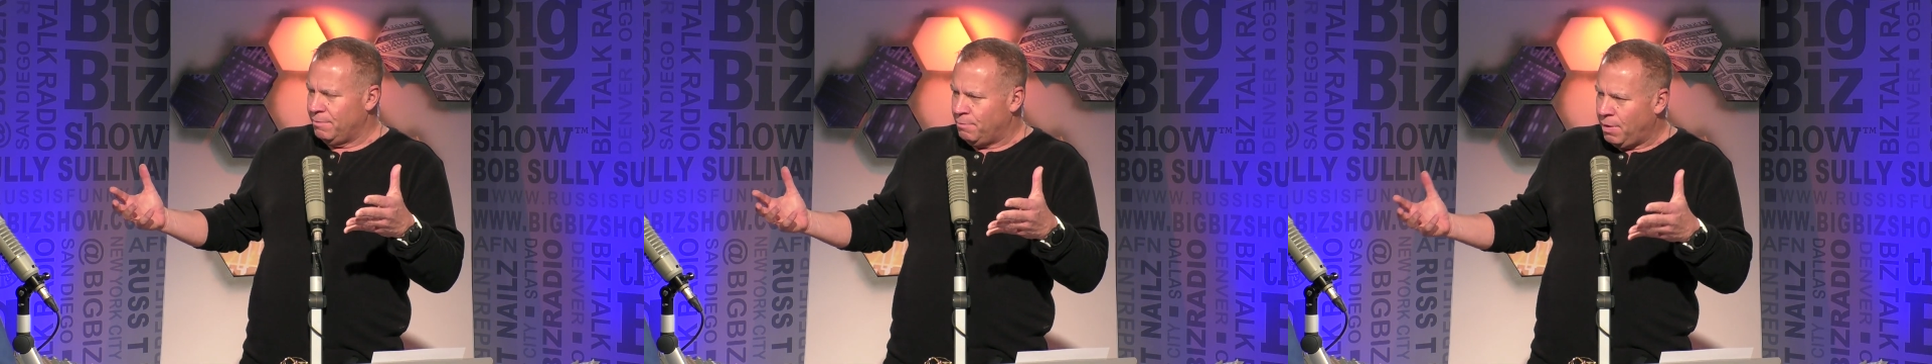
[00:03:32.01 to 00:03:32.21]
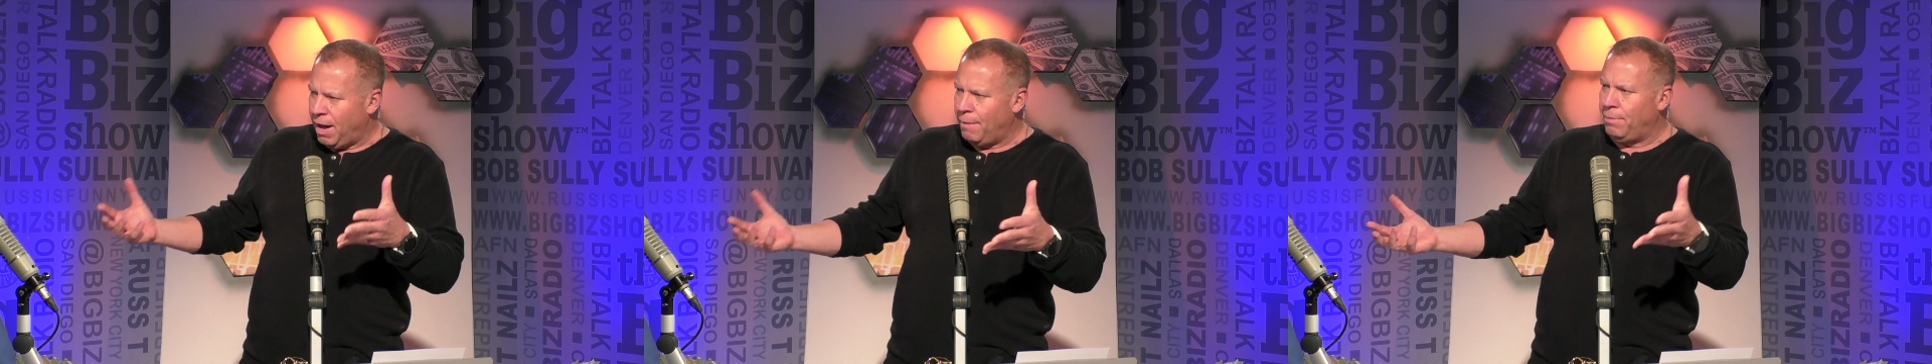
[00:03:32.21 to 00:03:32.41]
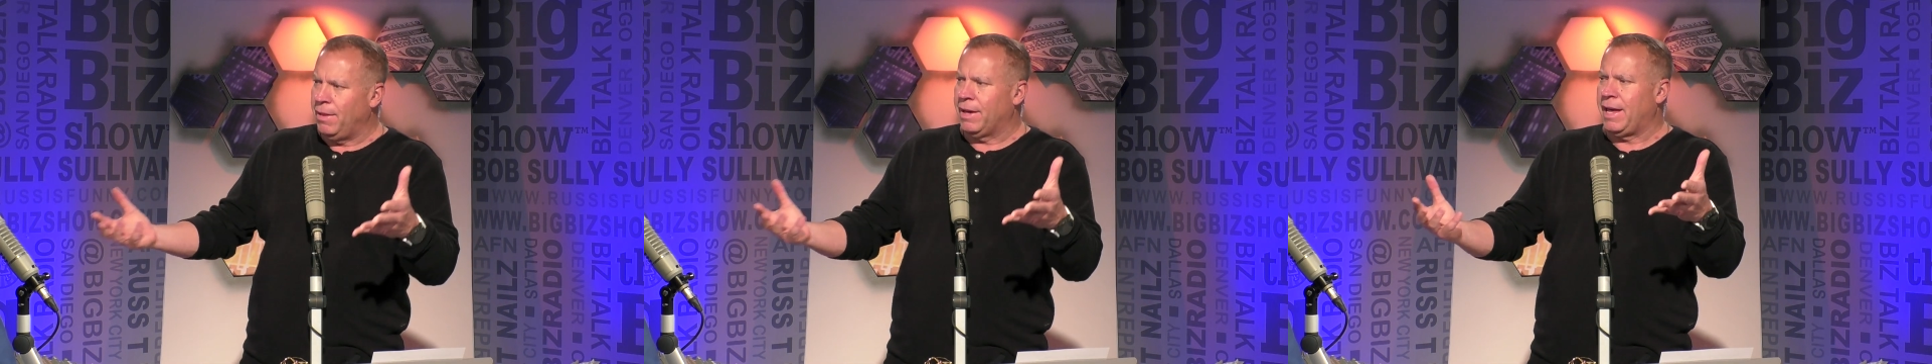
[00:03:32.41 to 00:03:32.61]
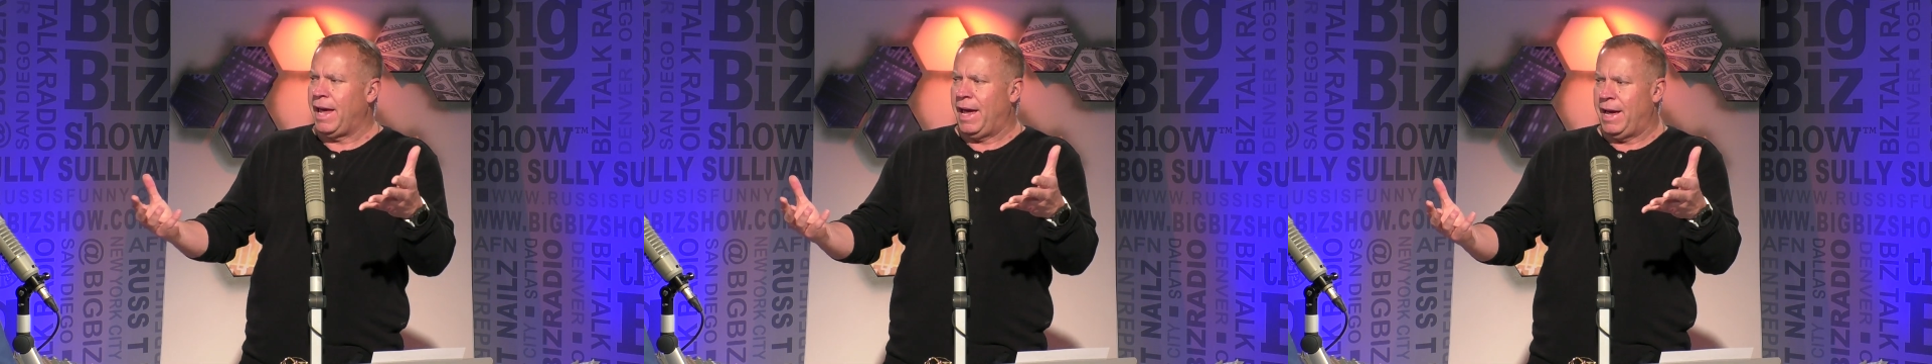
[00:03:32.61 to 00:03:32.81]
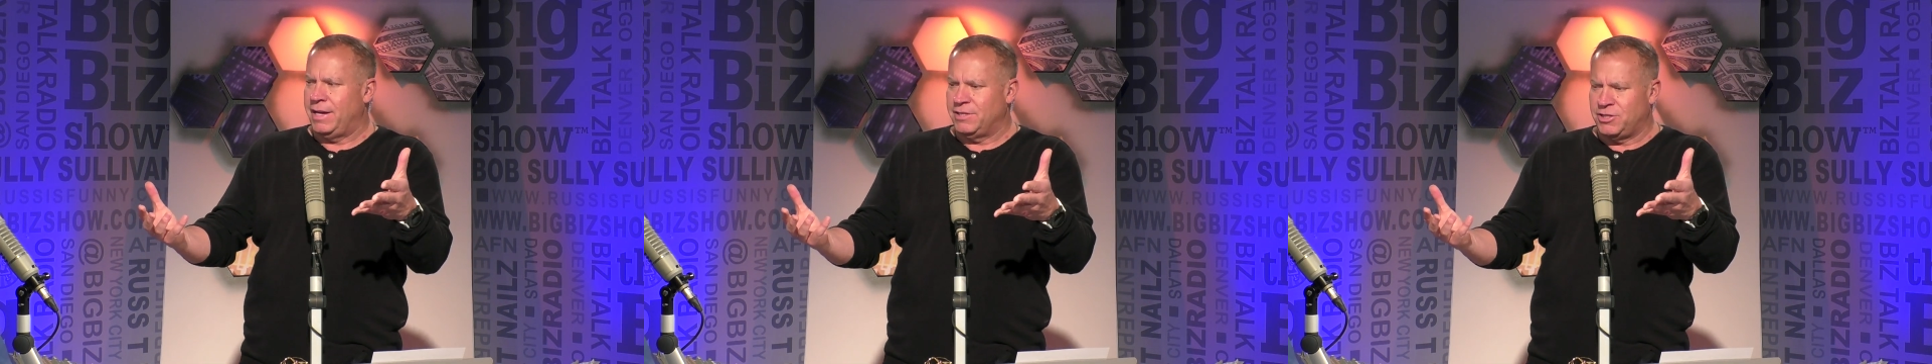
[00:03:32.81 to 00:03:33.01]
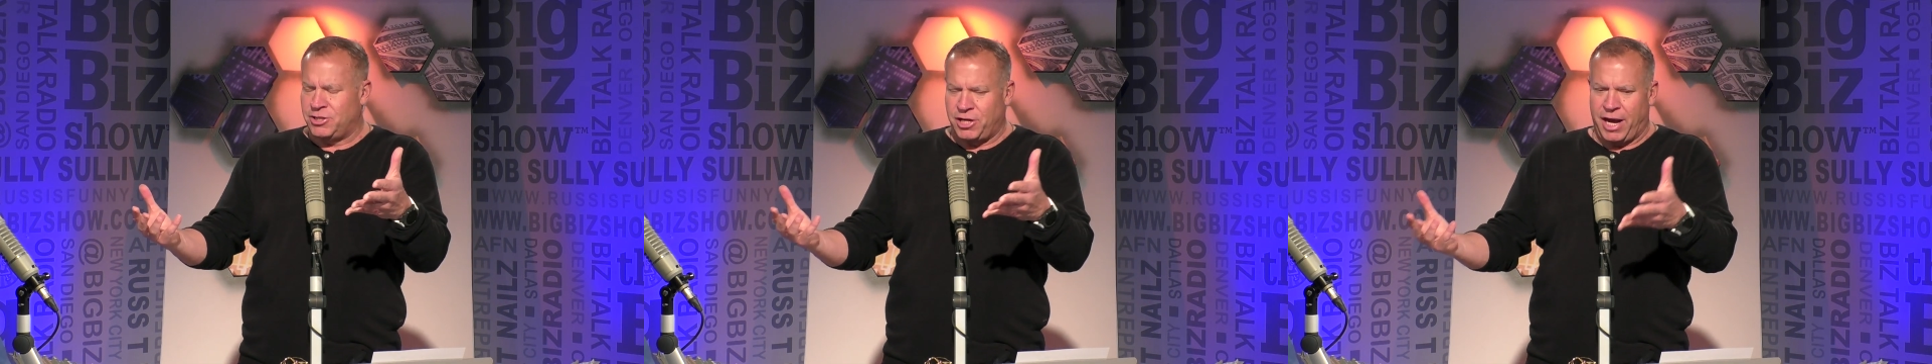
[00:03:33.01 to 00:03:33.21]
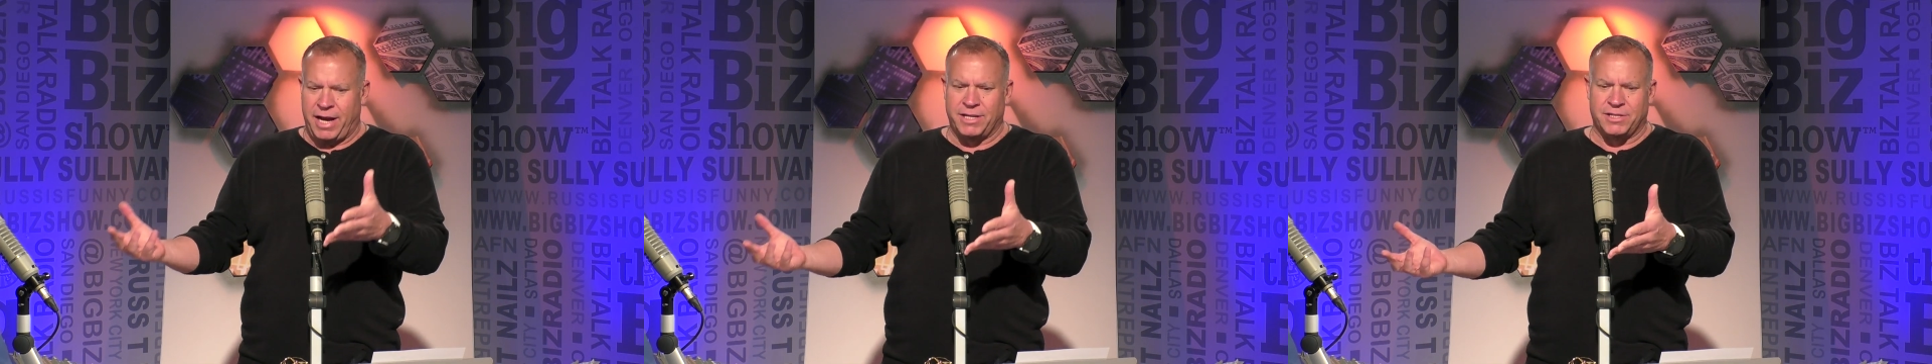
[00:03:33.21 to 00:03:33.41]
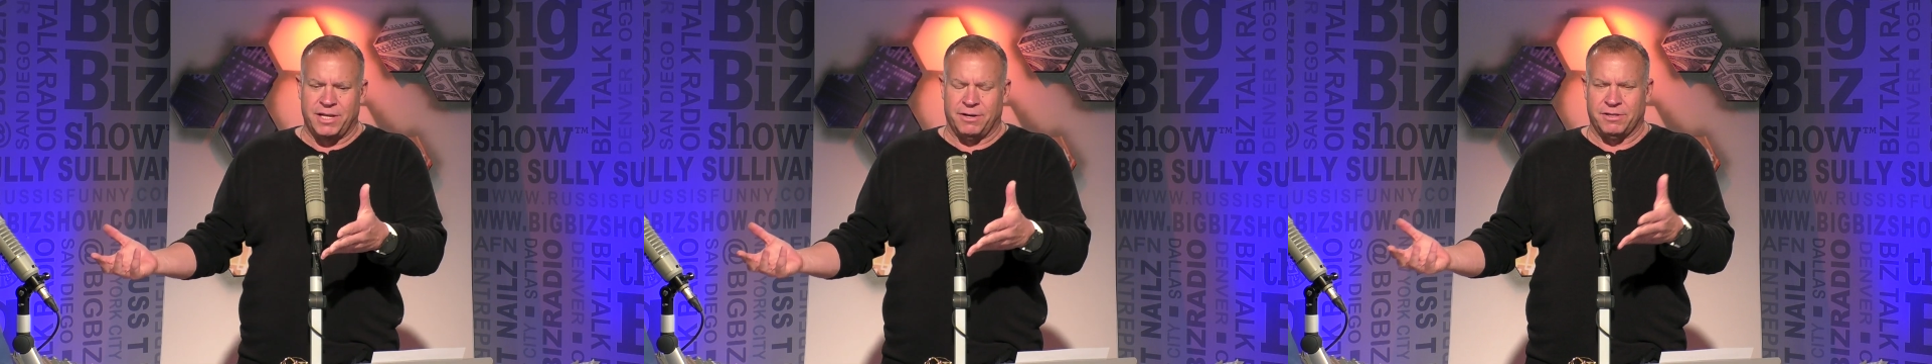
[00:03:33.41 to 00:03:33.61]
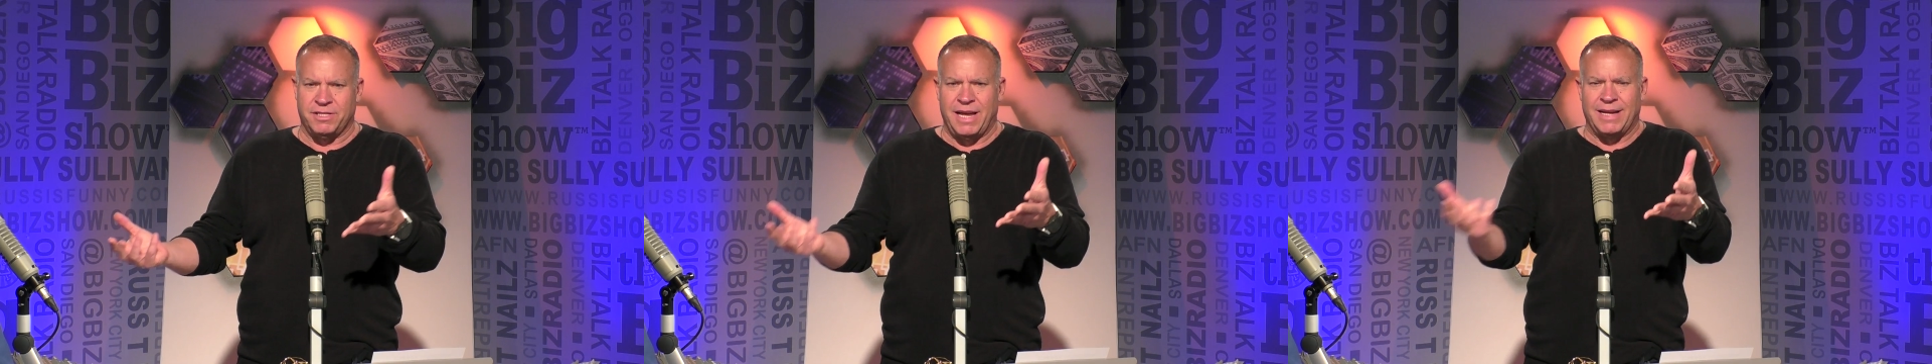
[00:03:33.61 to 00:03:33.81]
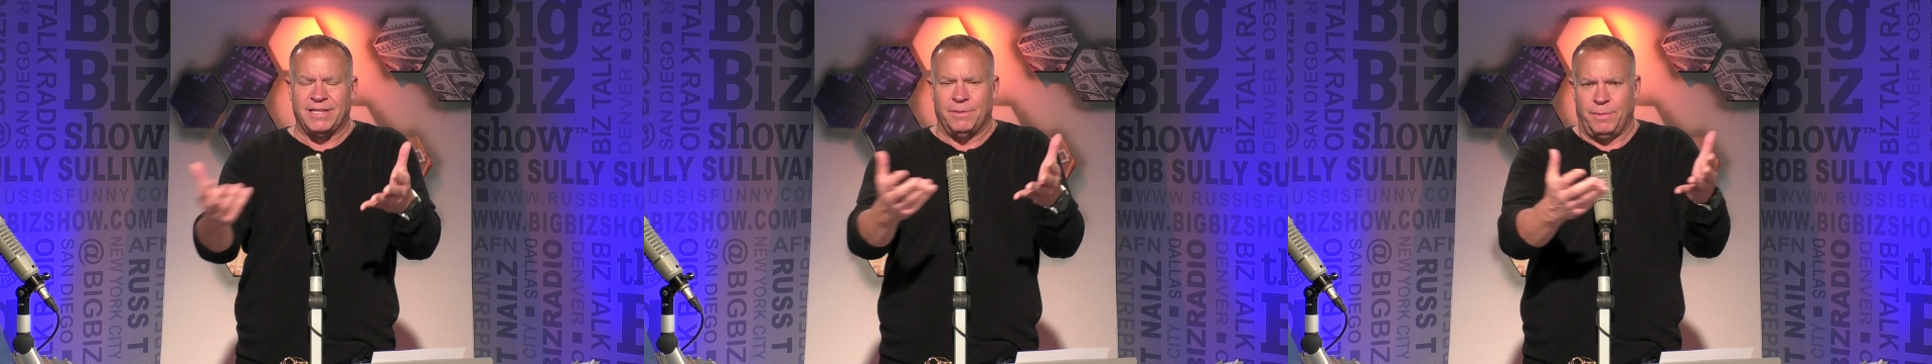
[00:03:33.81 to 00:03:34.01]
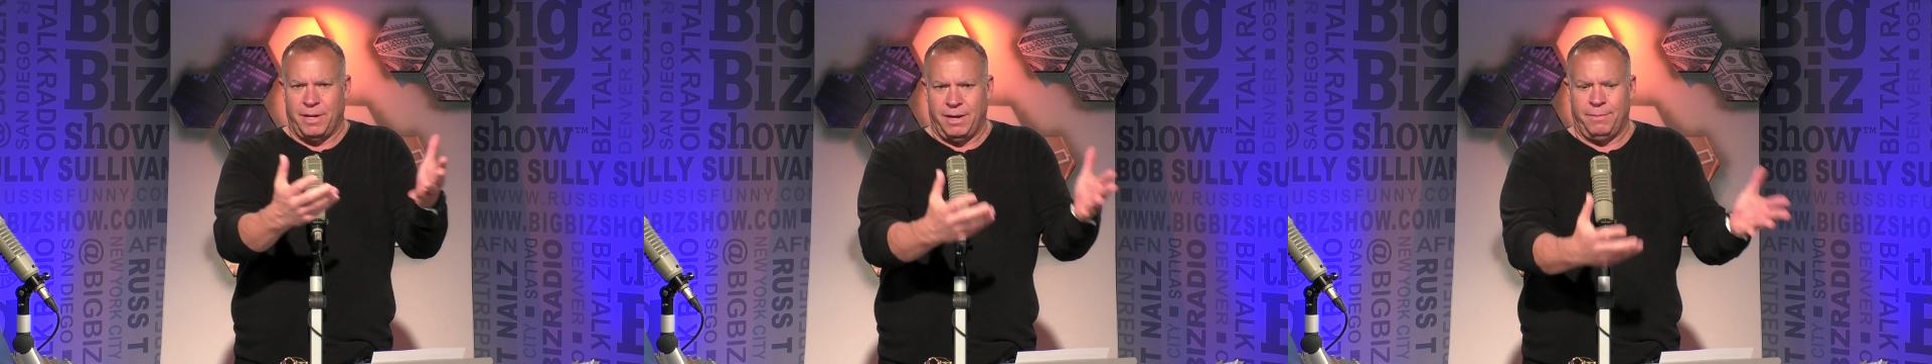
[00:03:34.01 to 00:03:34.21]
public has changed their sentiment